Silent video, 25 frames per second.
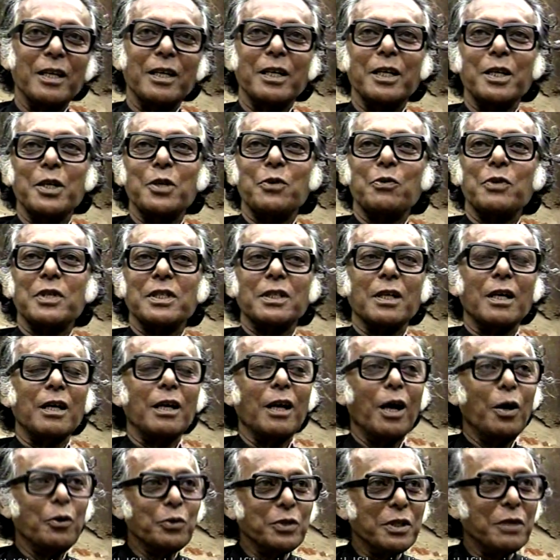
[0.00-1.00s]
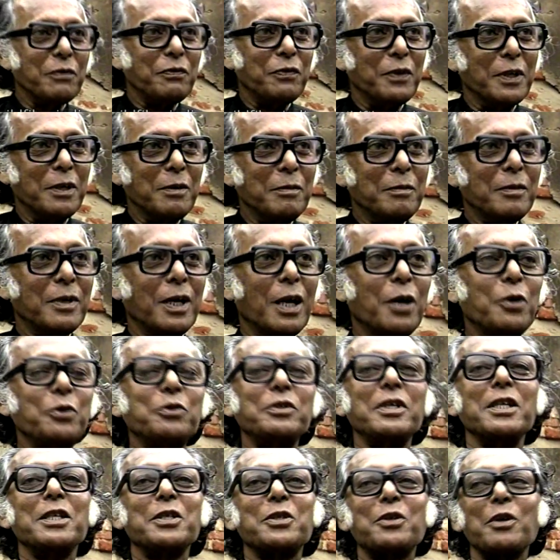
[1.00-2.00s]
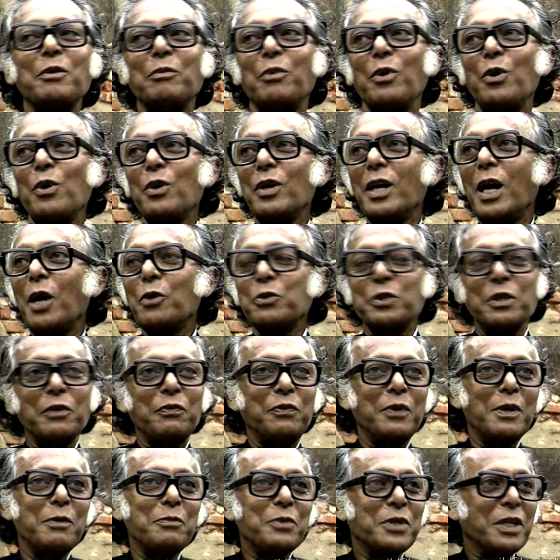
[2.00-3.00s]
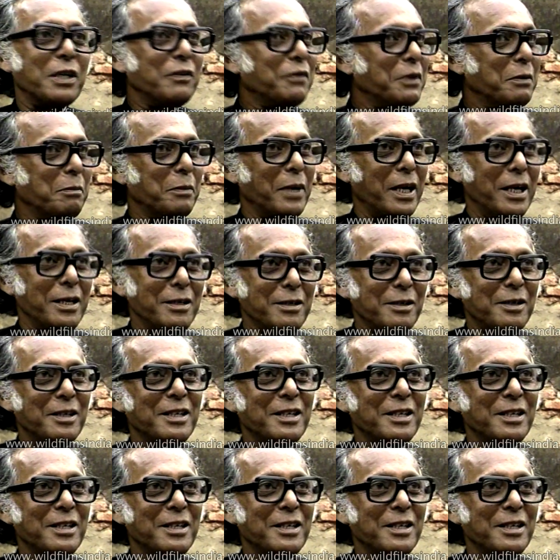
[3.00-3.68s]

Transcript: It was a lousy film, lousiest of all lousy films ever made.